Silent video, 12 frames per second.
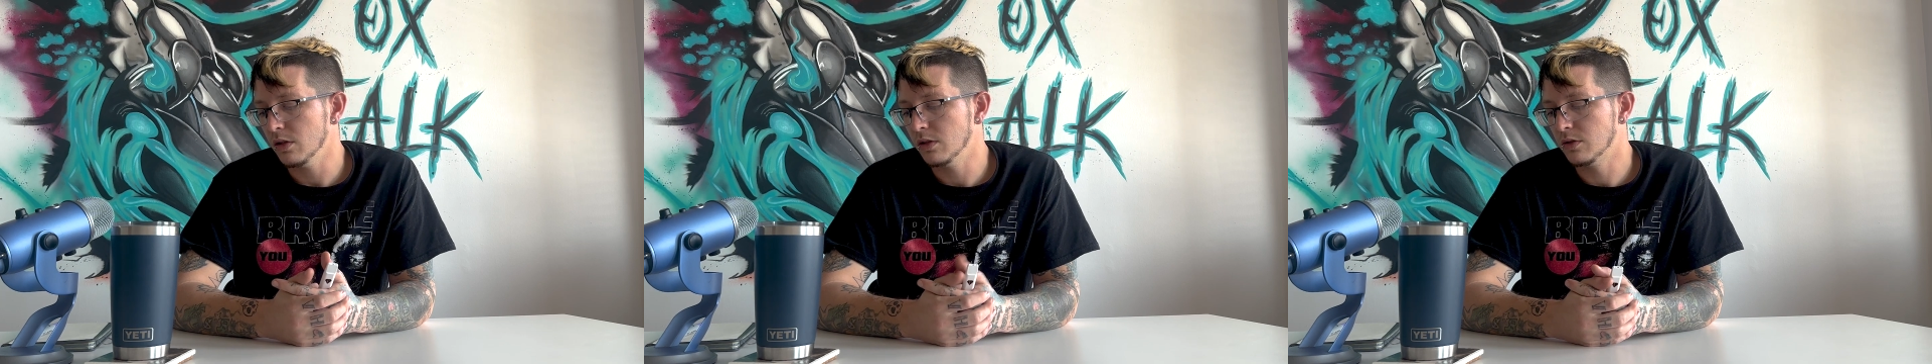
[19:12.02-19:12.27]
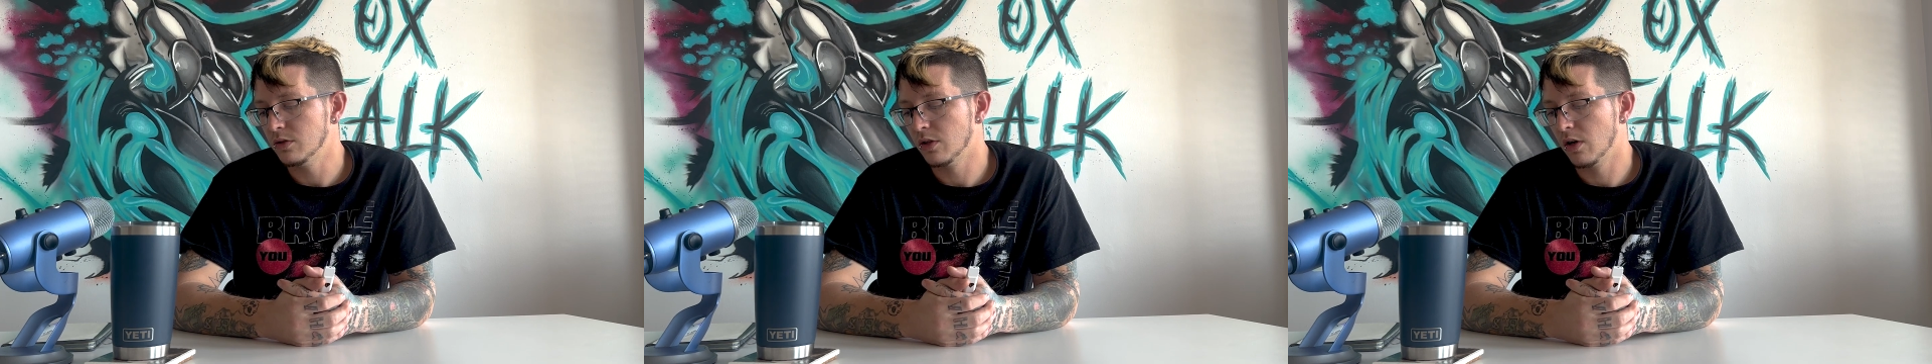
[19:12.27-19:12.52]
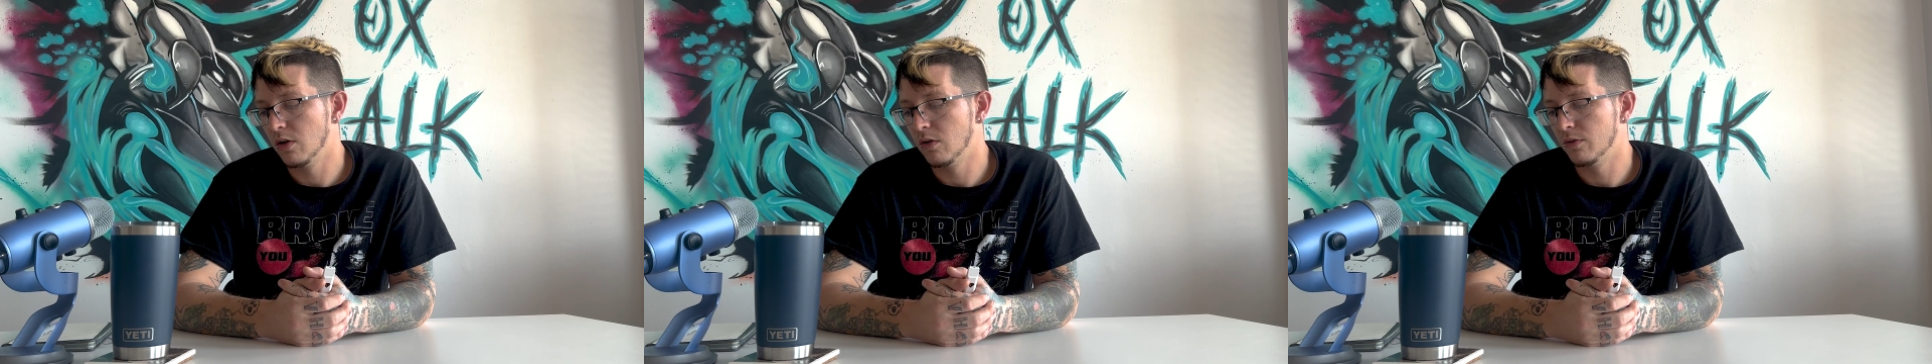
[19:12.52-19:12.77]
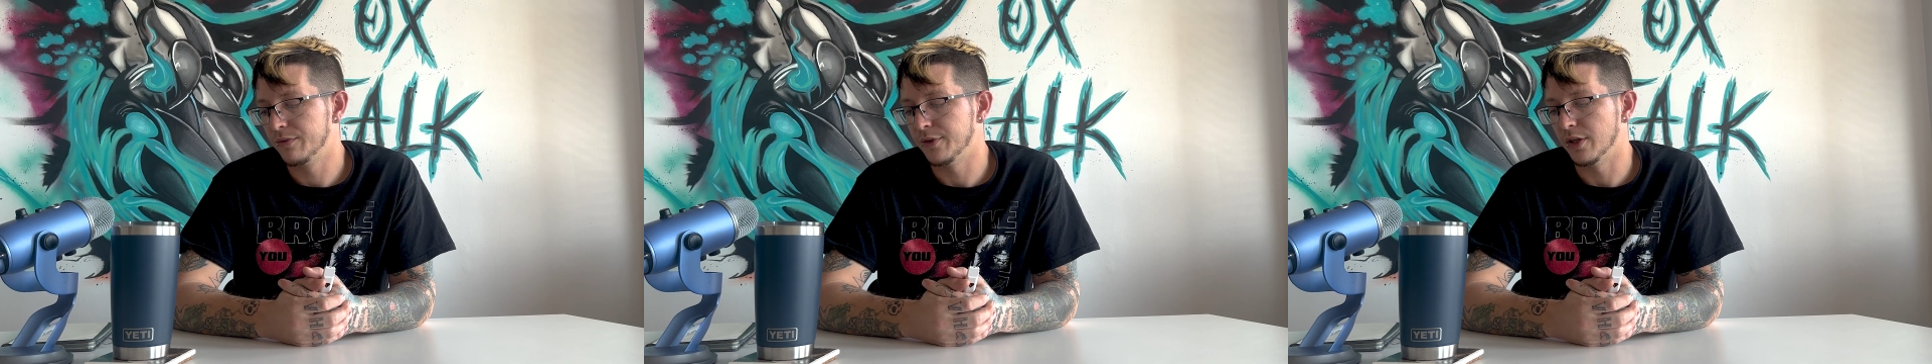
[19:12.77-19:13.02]

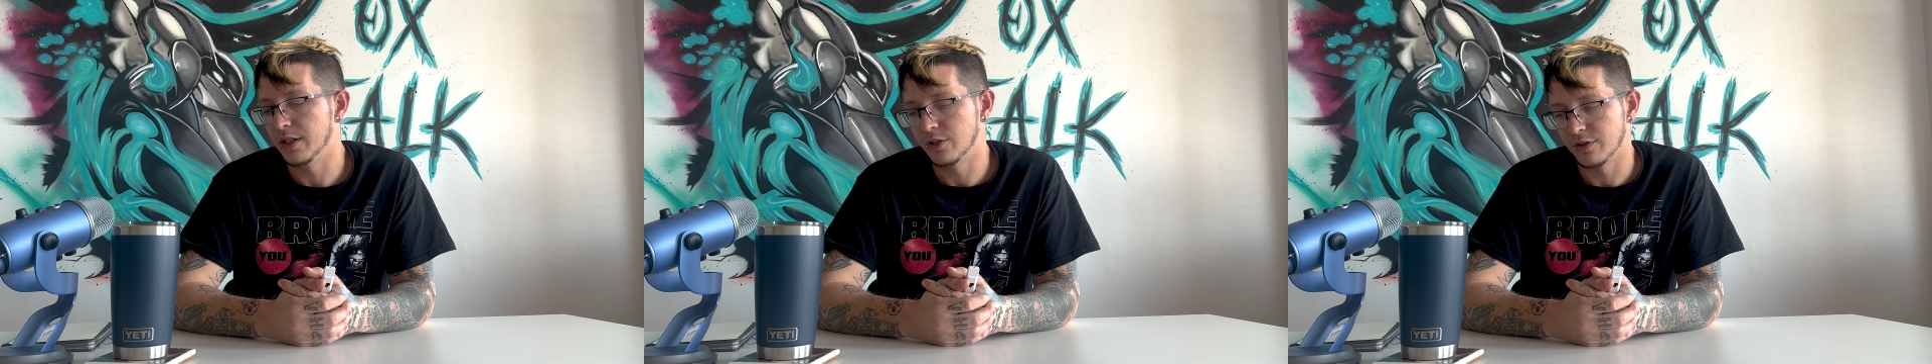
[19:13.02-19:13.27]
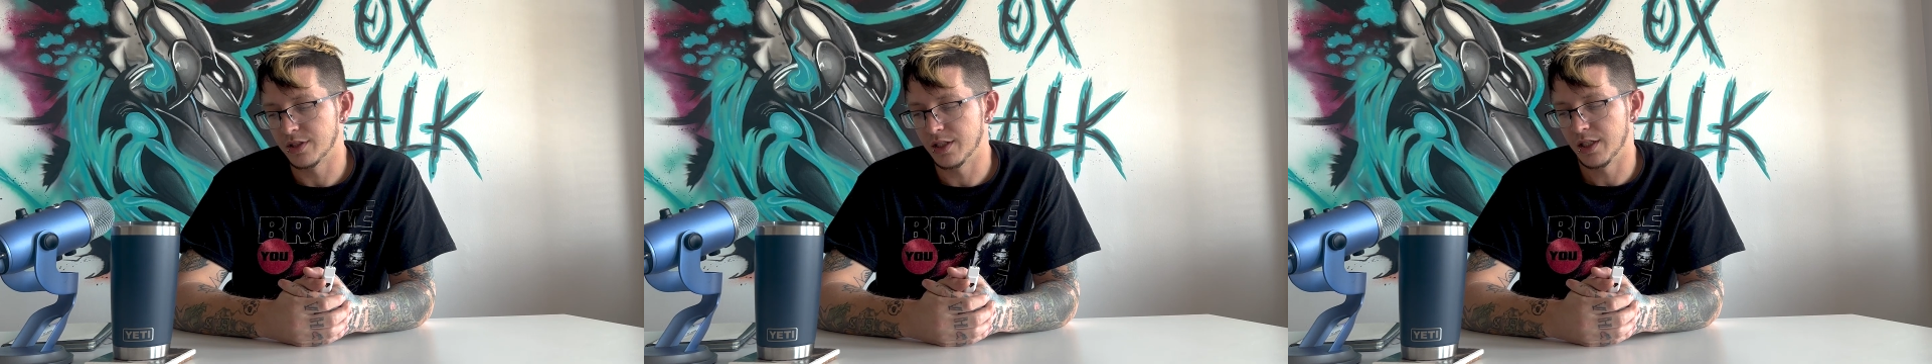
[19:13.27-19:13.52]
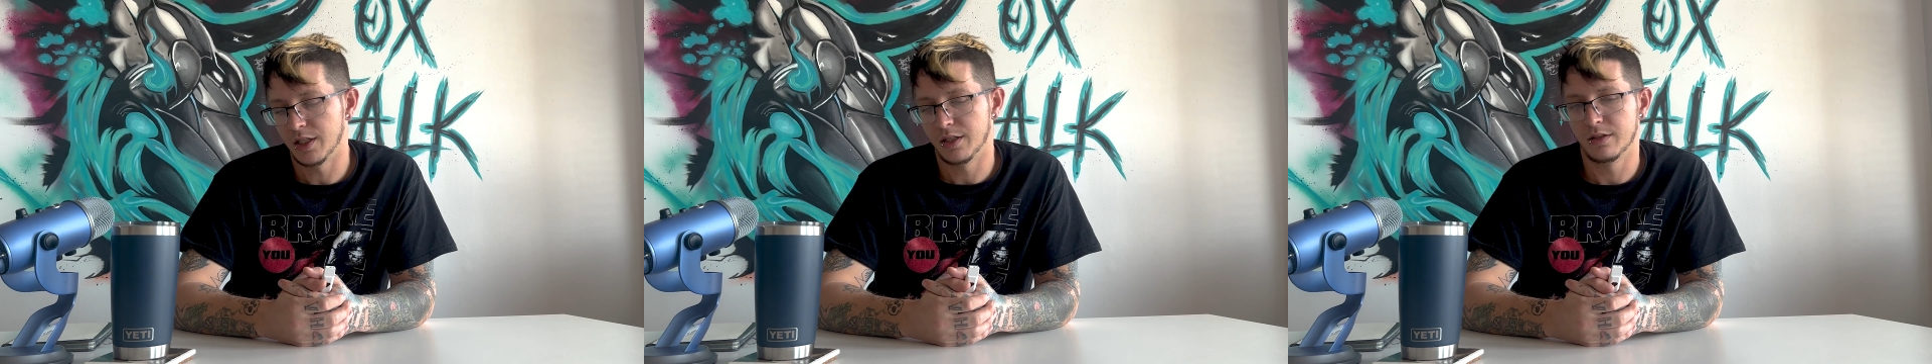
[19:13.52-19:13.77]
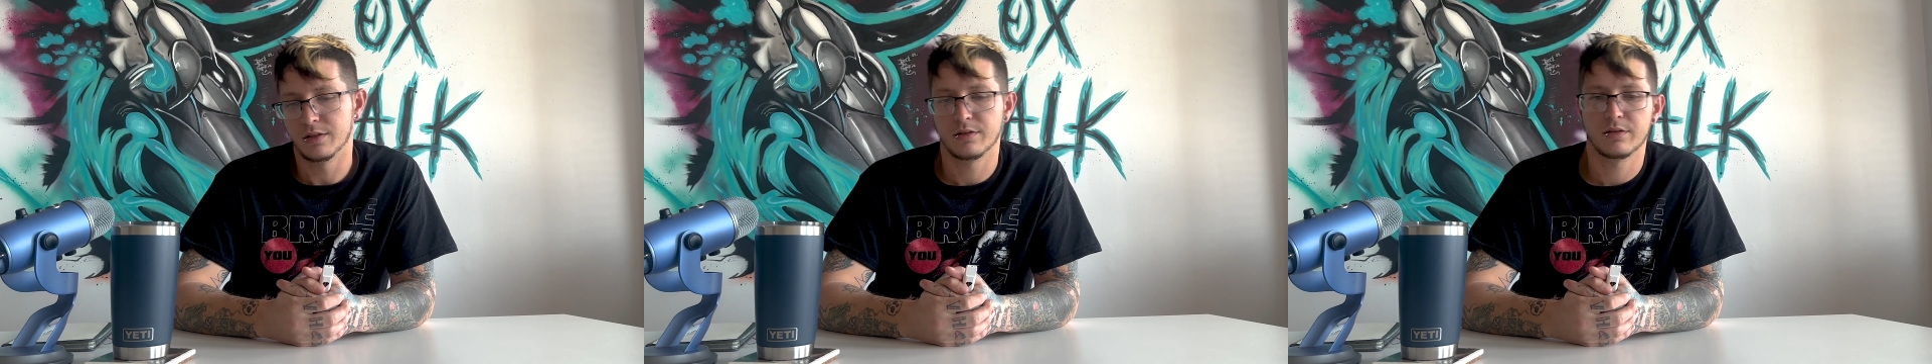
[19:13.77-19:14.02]
So if you're interested,